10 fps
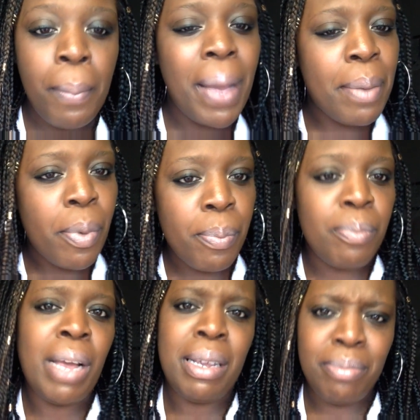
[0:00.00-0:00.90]
my
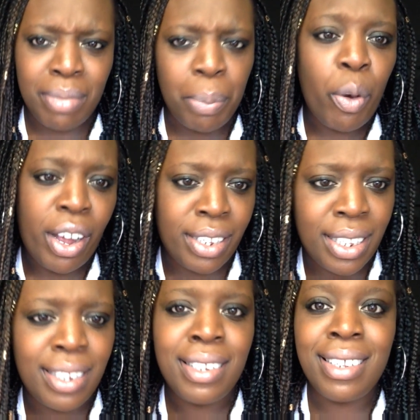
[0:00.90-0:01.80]

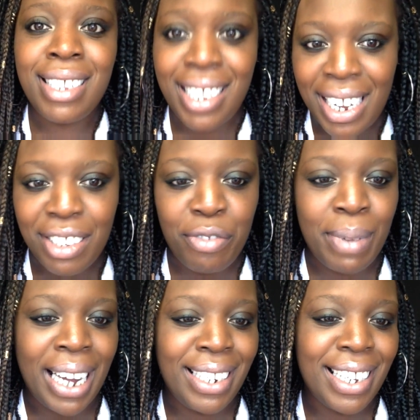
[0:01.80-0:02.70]
depressed state of
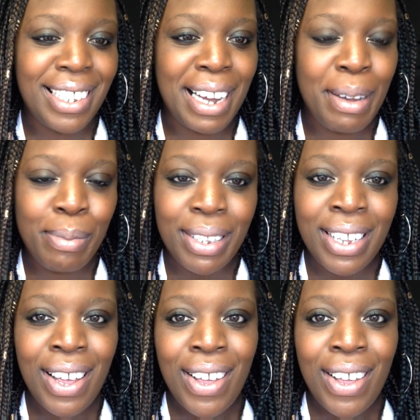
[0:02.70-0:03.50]
mind at times.